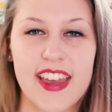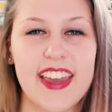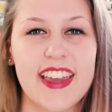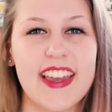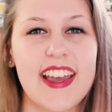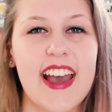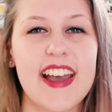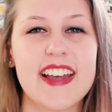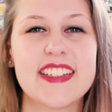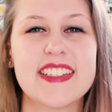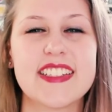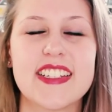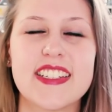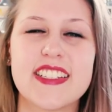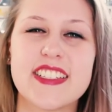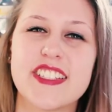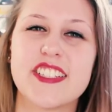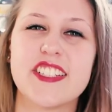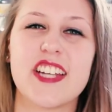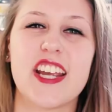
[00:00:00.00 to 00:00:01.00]
guys,
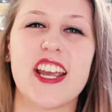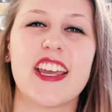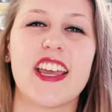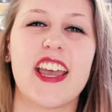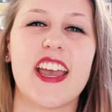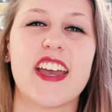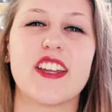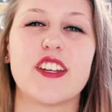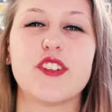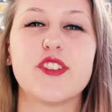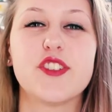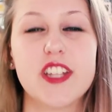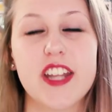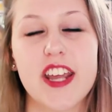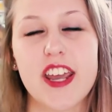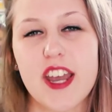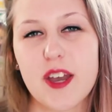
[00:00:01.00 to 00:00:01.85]
it's Jay and today